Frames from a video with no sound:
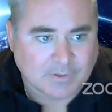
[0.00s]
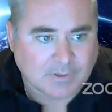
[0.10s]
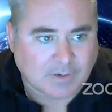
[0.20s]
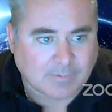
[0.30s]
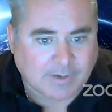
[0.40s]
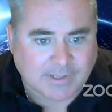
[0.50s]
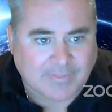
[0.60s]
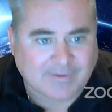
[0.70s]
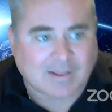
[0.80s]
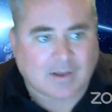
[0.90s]
Alrighty, yeah,
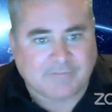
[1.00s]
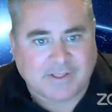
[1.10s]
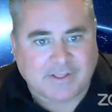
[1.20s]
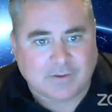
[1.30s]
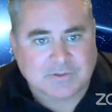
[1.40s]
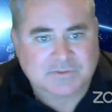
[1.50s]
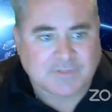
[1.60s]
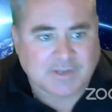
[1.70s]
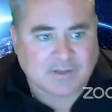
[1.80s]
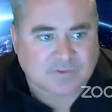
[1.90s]
they got a lot of videos
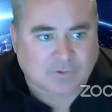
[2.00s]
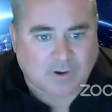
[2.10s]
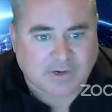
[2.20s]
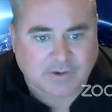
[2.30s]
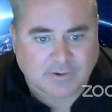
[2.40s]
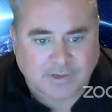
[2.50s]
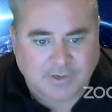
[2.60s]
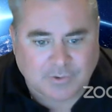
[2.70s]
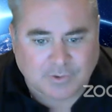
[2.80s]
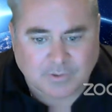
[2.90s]
that are on here,
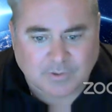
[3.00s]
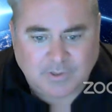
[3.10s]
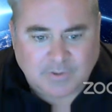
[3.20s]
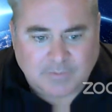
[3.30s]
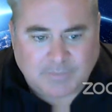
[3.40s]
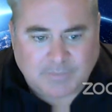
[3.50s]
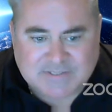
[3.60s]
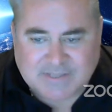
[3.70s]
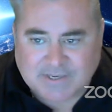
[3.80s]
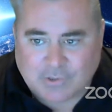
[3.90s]
and
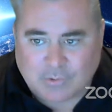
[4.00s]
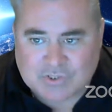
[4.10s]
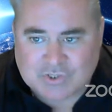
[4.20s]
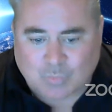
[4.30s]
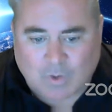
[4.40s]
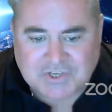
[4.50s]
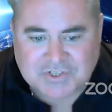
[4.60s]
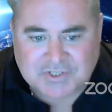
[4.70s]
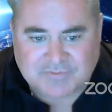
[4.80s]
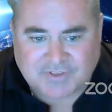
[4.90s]
best thing to do is just watch
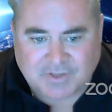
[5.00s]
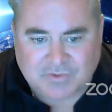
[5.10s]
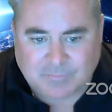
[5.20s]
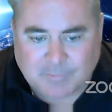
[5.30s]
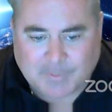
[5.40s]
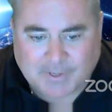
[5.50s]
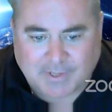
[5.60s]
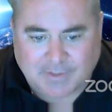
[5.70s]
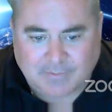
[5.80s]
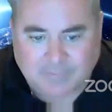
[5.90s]
these videos from the
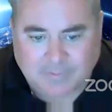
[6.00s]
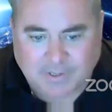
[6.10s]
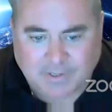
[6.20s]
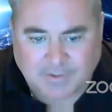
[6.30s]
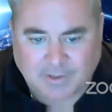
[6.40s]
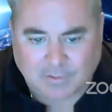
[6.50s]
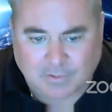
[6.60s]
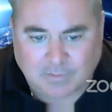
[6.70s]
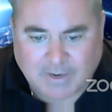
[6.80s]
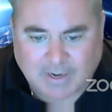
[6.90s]
beginning and learn
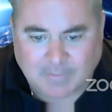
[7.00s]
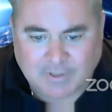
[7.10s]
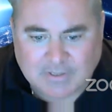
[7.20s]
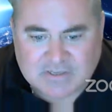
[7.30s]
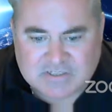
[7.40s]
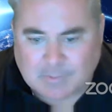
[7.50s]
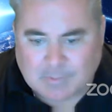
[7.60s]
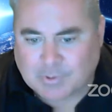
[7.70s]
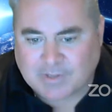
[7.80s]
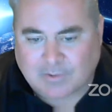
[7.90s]
about them. So they're
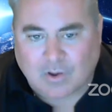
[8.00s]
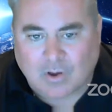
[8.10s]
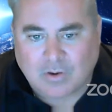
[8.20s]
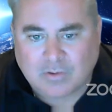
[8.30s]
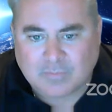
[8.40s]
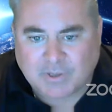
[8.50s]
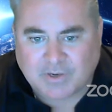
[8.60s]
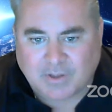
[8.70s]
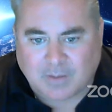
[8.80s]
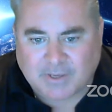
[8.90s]
pretty long, but
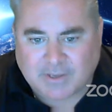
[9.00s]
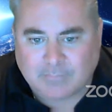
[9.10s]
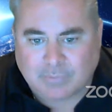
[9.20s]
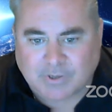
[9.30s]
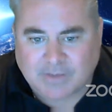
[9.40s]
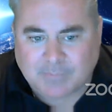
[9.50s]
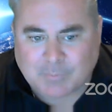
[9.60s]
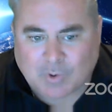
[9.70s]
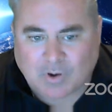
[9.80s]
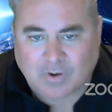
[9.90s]
it can bring you up to
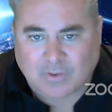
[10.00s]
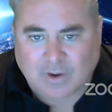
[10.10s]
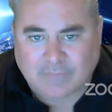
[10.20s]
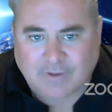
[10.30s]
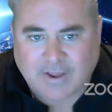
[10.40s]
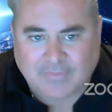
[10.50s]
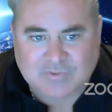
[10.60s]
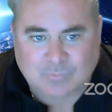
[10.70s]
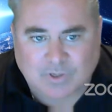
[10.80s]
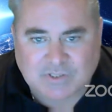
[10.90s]
par on a lot of how
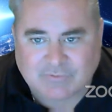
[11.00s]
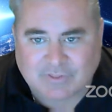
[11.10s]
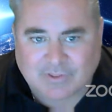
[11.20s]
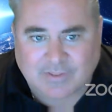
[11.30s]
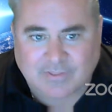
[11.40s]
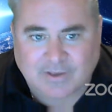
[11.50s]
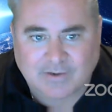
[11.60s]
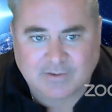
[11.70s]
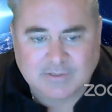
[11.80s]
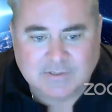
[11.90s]
this works and everything like
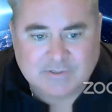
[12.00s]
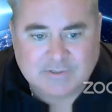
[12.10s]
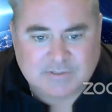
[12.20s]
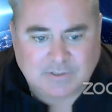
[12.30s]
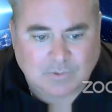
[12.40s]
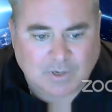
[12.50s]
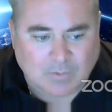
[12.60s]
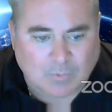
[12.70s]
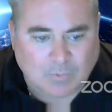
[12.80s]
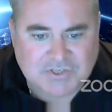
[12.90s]
that. So
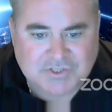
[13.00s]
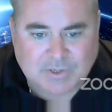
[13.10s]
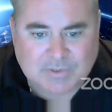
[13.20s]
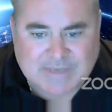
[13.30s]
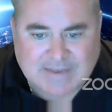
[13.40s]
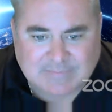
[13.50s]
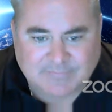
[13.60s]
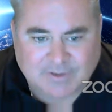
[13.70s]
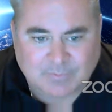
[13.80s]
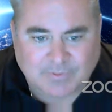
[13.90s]
watch those, have some
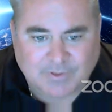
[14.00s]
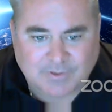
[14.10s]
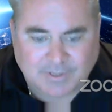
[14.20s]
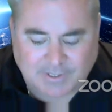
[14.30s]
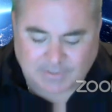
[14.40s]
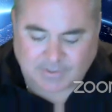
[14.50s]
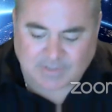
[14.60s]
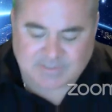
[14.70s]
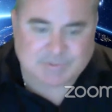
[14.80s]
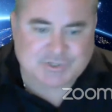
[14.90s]
fun with it, and
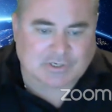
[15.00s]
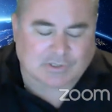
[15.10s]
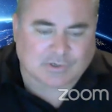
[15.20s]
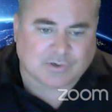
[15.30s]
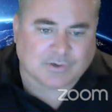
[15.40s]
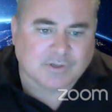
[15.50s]
see what you can learn.